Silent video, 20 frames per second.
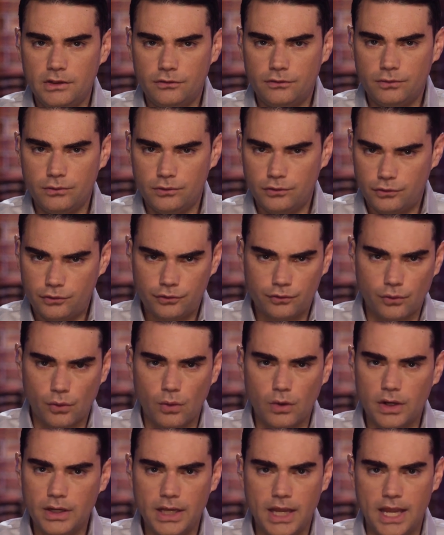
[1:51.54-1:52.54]
is to
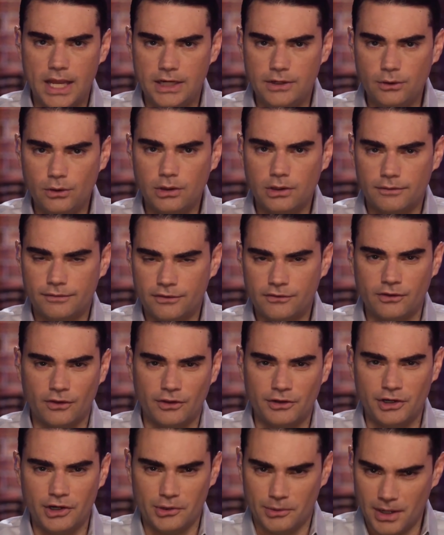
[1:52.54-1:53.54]
destroy a nuclear
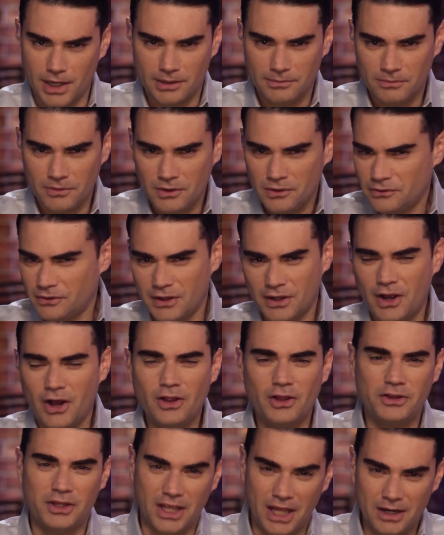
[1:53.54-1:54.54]
facility in Iran. So they
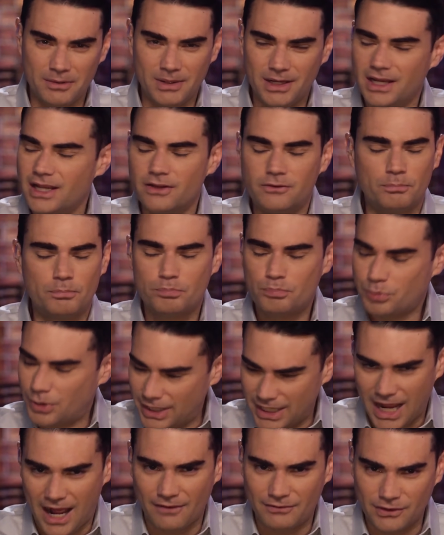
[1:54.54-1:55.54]
call it the enemy. It's
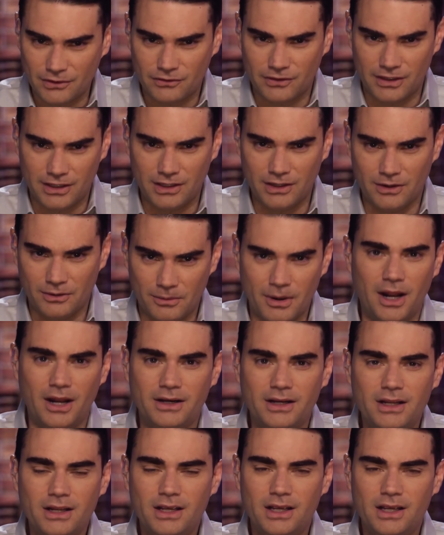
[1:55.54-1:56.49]
pretty obviously Iran.